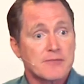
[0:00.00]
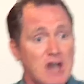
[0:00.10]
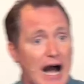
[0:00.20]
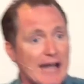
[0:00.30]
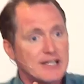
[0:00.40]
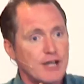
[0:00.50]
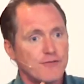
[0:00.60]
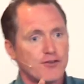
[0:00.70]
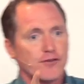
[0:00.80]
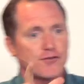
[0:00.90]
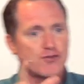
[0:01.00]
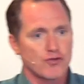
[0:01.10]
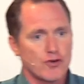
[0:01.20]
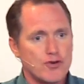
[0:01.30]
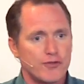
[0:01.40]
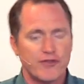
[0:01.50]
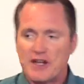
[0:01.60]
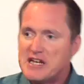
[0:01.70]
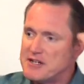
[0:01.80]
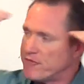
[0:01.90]
God gives us truths
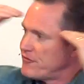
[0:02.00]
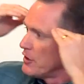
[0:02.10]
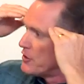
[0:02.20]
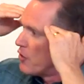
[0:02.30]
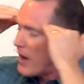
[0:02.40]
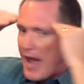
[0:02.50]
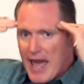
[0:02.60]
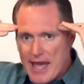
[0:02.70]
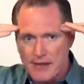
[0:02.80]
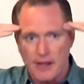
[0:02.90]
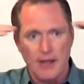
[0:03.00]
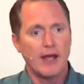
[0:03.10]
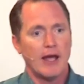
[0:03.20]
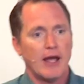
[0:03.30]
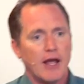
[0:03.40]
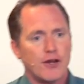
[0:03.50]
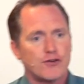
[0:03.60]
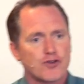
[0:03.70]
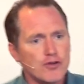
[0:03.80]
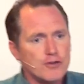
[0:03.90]
that need to fill your head.
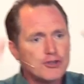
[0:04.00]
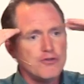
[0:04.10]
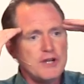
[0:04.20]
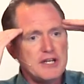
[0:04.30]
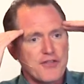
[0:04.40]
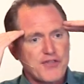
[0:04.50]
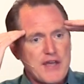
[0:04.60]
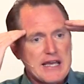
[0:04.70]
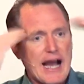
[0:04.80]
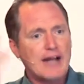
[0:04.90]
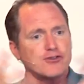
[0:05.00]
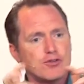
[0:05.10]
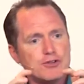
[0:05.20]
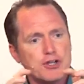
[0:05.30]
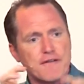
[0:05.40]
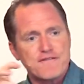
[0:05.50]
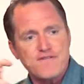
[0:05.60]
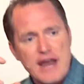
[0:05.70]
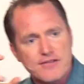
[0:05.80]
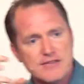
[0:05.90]
Truths you need to think on. Truths your
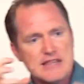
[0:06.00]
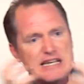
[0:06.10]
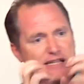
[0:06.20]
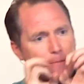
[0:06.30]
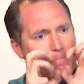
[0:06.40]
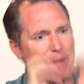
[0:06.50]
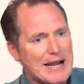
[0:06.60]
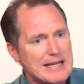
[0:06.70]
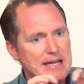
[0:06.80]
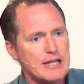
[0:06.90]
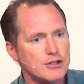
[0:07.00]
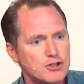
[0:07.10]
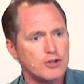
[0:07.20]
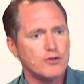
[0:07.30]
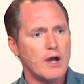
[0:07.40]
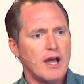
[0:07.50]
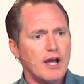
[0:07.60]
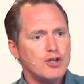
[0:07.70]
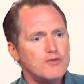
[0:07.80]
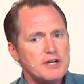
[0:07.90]
faith need to bite into.
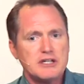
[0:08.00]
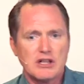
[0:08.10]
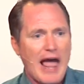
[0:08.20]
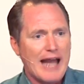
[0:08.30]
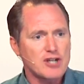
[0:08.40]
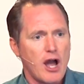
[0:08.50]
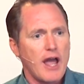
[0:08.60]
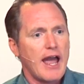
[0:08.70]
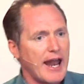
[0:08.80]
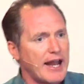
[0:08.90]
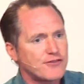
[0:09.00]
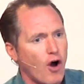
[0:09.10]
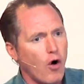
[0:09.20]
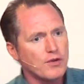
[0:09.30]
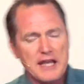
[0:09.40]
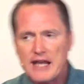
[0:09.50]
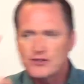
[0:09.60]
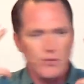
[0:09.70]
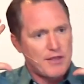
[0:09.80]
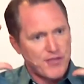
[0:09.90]
You need to latch. And it's only
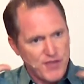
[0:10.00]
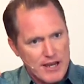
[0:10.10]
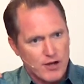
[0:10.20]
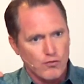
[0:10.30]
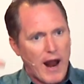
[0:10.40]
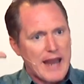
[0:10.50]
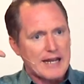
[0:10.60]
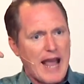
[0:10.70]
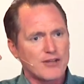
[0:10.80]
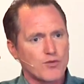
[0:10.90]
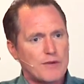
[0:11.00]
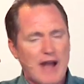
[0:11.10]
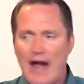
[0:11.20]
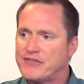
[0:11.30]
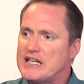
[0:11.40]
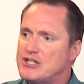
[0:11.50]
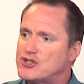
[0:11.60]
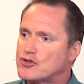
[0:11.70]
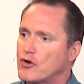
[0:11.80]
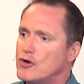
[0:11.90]
as we think right, as we've got
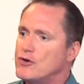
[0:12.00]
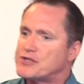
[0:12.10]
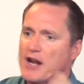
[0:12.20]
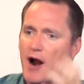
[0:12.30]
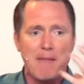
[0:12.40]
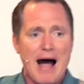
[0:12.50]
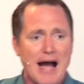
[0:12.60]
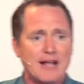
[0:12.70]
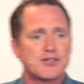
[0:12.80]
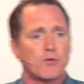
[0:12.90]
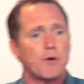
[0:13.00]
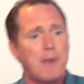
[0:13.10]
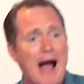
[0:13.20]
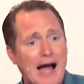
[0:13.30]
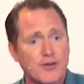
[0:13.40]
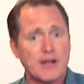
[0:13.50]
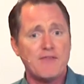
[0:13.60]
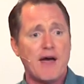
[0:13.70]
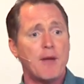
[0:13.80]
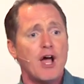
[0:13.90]
these truths in our minds and we're
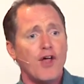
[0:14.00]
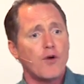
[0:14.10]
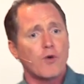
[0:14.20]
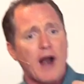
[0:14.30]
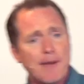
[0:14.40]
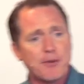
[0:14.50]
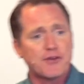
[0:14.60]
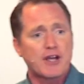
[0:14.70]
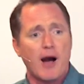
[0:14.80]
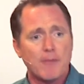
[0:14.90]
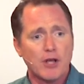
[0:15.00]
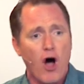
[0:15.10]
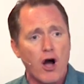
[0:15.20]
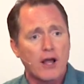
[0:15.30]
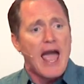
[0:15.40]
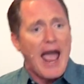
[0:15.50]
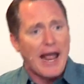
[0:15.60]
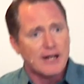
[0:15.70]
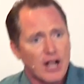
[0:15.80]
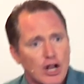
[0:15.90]
pondering them, that we're able to come along and